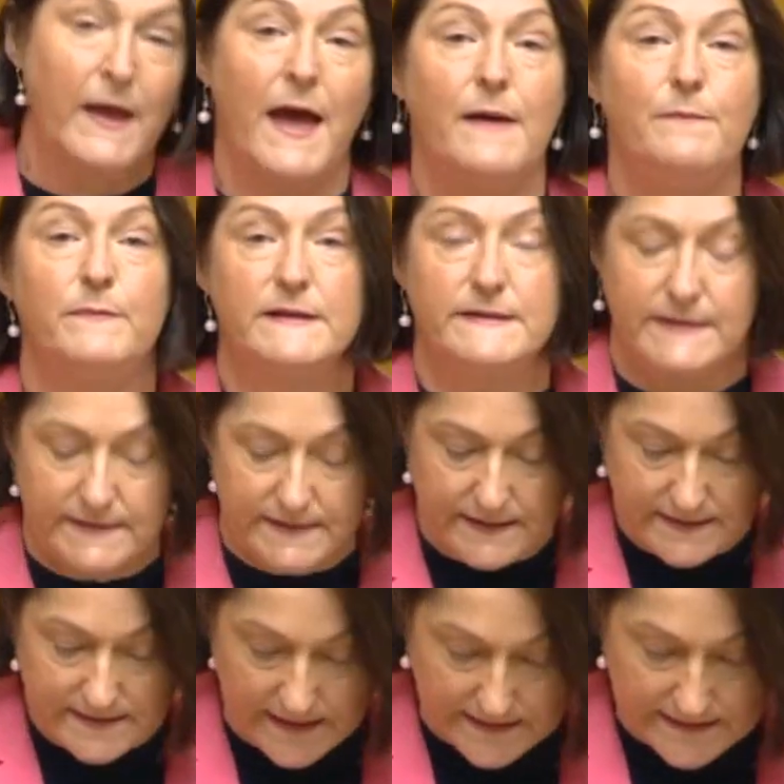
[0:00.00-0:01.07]
and
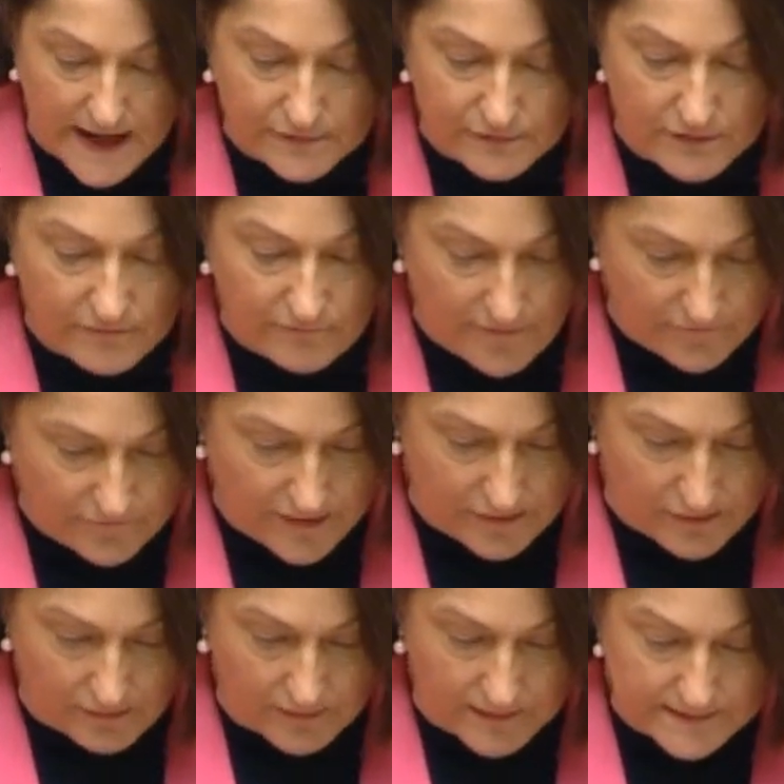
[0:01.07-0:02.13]
businesses
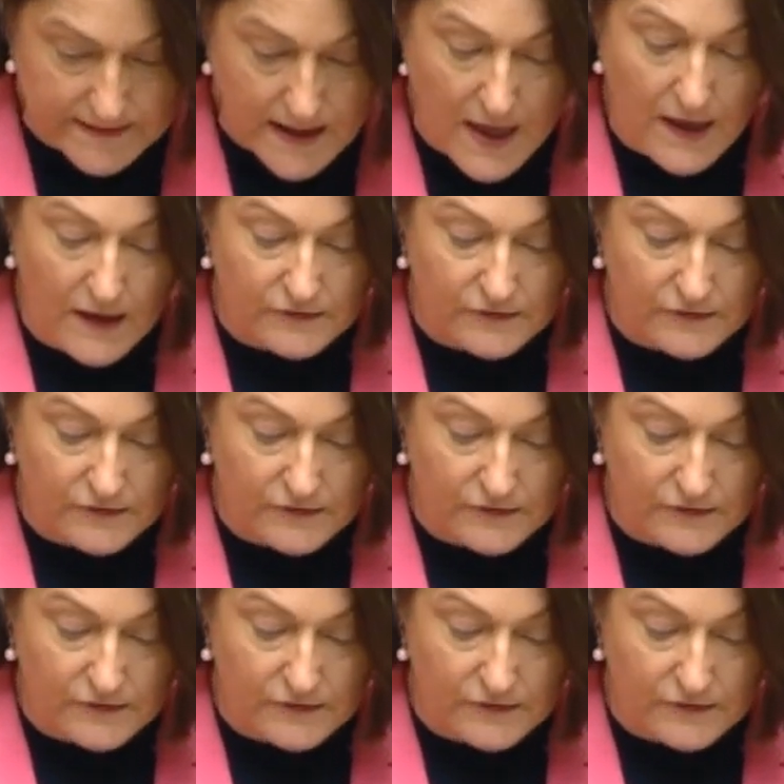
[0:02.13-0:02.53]
$650.